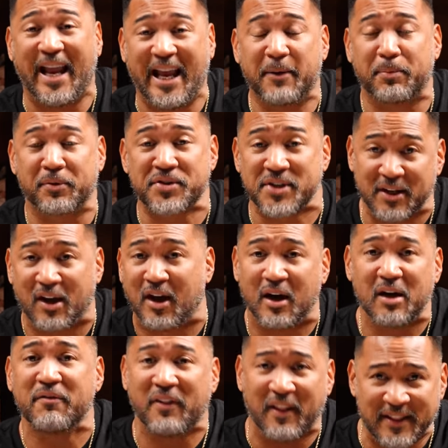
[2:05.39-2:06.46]
80%
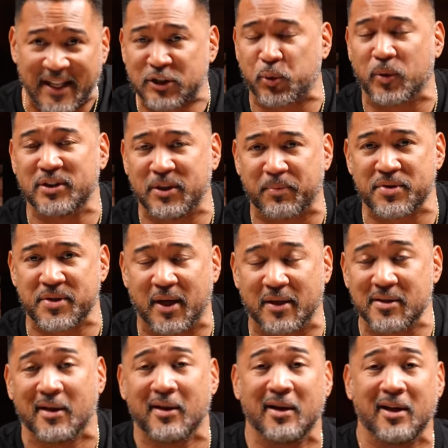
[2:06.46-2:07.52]
of that 20%.